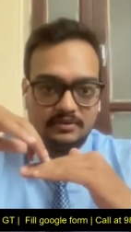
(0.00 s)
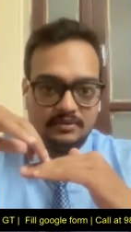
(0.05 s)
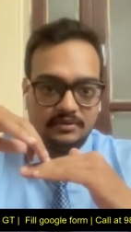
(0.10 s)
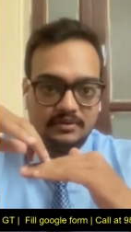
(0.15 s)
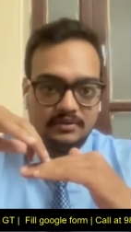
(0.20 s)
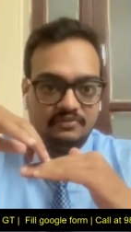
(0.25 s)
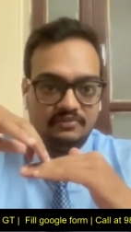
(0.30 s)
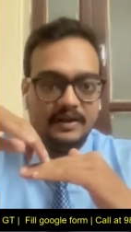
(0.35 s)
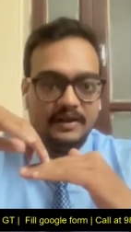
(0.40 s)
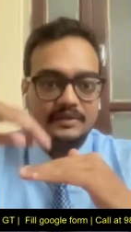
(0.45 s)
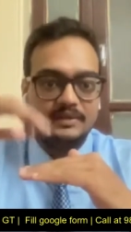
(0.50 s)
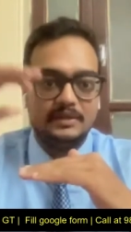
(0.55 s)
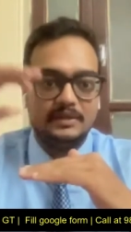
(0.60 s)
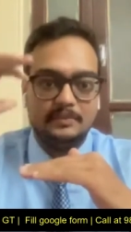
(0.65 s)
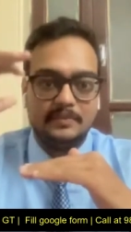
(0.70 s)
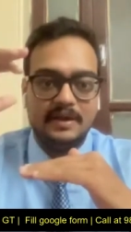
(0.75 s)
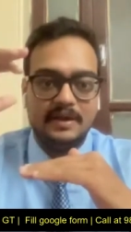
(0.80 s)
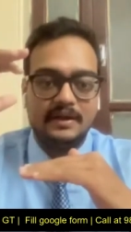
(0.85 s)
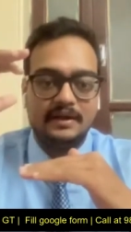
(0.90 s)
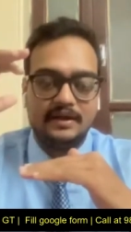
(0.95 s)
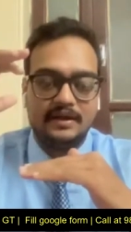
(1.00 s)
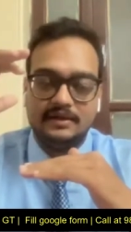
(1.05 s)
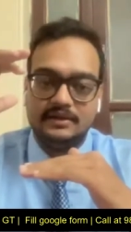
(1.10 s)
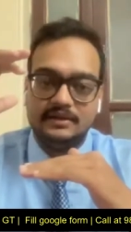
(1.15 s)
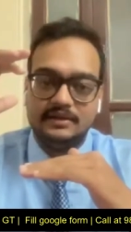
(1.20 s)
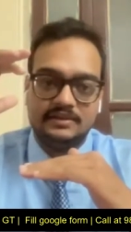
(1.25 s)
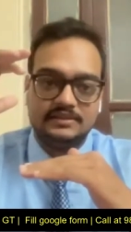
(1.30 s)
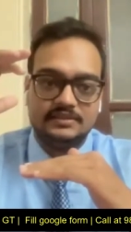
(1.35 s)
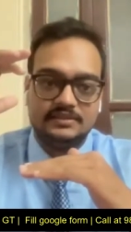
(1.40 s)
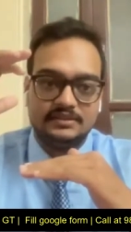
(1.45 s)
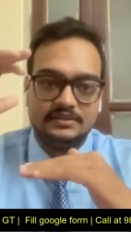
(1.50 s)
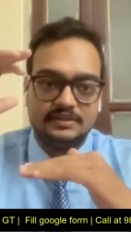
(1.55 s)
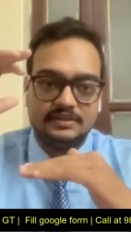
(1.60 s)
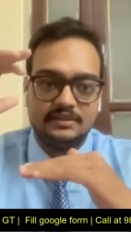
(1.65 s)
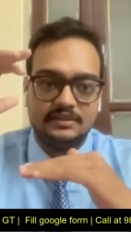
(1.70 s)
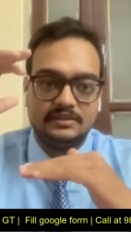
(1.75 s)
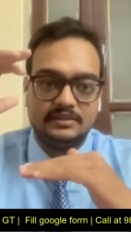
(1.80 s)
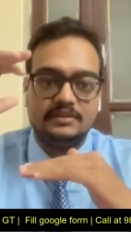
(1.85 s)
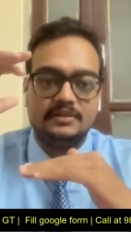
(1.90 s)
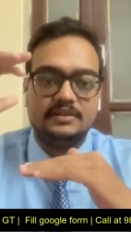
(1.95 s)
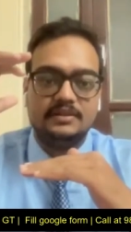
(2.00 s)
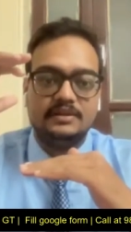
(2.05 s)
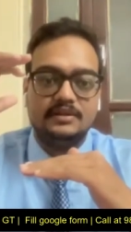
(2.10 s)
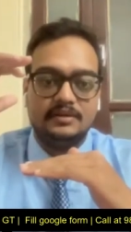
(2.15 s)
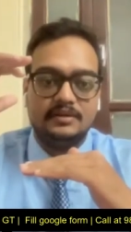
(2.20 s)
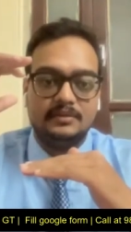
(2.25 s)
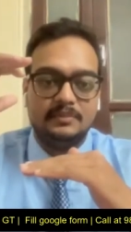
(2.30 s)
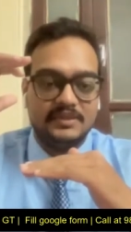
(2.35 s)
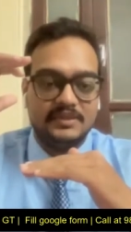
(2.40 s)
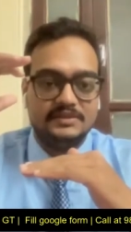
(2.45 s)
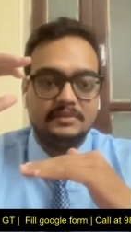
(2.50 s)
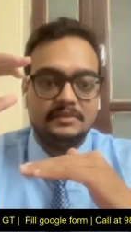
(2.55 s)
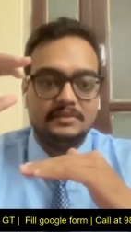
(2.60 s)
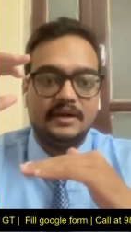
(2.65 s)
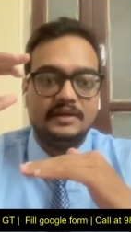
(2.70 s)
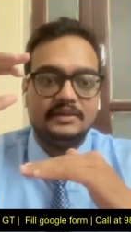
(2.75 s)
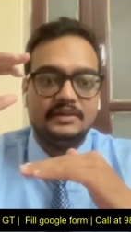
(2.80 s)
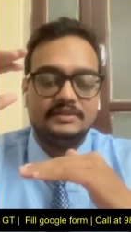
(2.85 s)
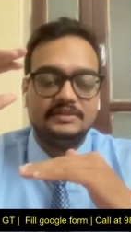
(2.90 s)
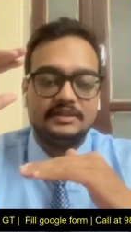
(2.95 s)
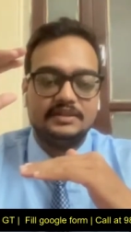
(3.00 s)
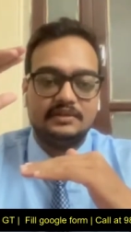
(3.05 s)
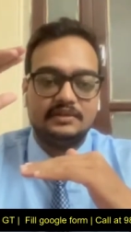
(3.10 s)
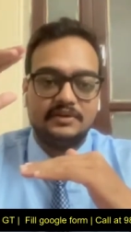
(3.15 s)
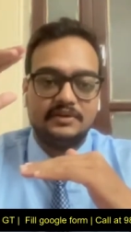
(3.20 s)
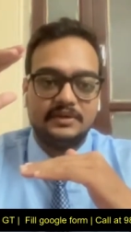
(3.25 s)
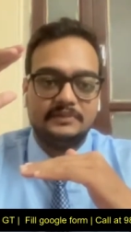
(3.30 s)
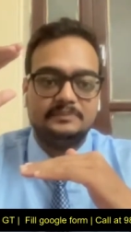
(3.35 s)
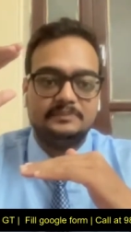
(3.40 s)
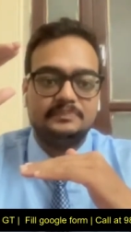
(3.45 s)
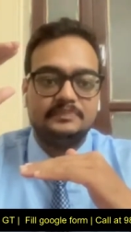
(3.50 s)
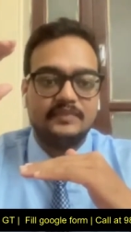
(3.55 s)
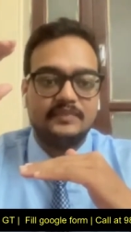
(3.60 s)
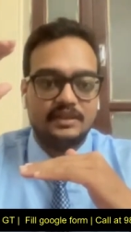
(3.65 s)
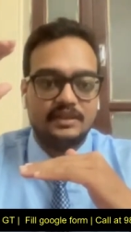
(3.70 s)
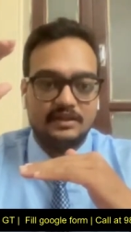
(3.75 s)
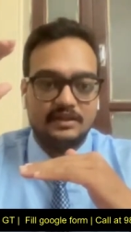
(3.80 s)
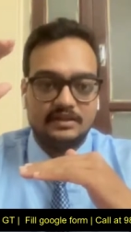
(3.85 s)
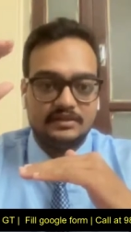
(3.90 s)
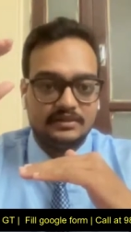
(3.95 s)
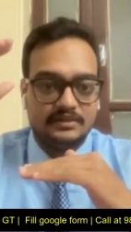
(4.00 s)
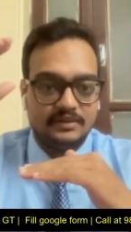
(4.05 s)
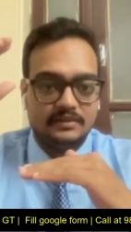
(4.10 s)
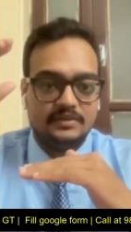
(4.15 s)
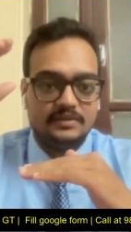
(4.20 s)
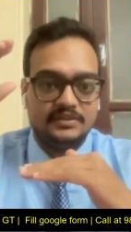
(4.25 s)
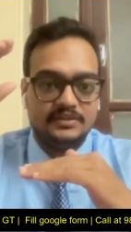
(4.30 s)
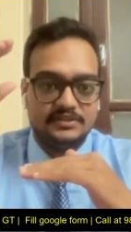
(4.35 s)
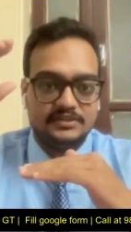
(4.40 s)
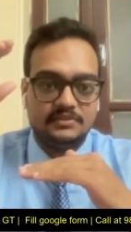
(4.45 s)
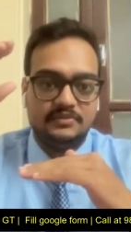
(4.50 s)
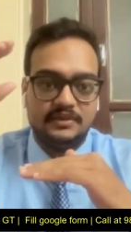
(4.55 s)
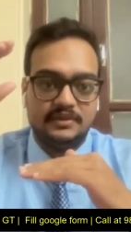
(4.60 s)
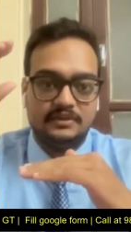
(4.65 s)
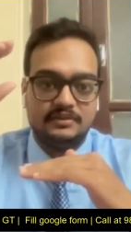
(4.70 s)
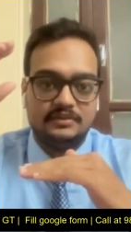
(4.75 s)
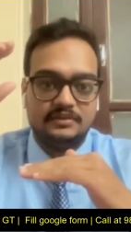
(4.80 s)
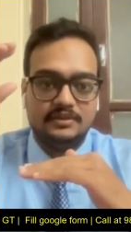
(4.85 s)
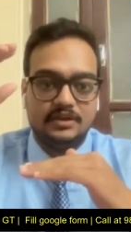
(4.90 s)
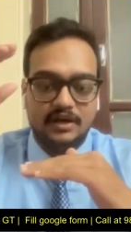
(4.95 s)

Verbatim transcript: reflected back, and it is sir, measured by the sir, our uh, receiver.